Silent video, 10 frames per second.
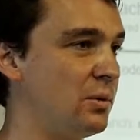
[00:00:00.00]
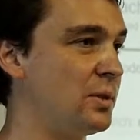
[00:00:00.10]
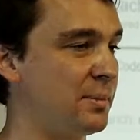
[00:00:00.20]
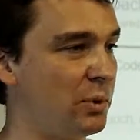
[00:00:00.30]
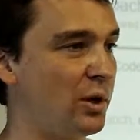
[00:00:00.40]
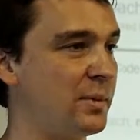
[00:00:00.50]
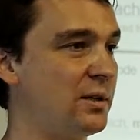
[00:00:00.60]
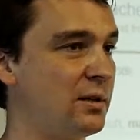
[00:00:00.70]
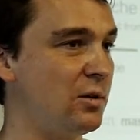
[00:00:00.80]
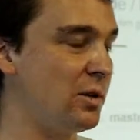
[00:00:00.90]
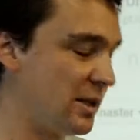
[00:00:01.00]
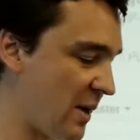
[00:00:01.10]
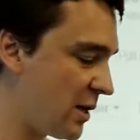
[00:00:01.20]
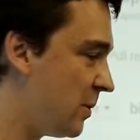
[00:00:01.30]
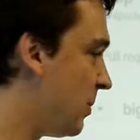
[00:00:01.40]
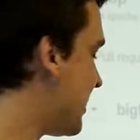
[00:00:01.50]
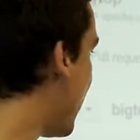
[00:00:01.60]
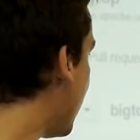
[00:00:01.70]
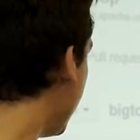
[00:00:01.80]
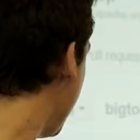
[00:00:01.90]
deployment and Unix management
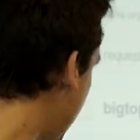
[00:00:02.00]
perspective.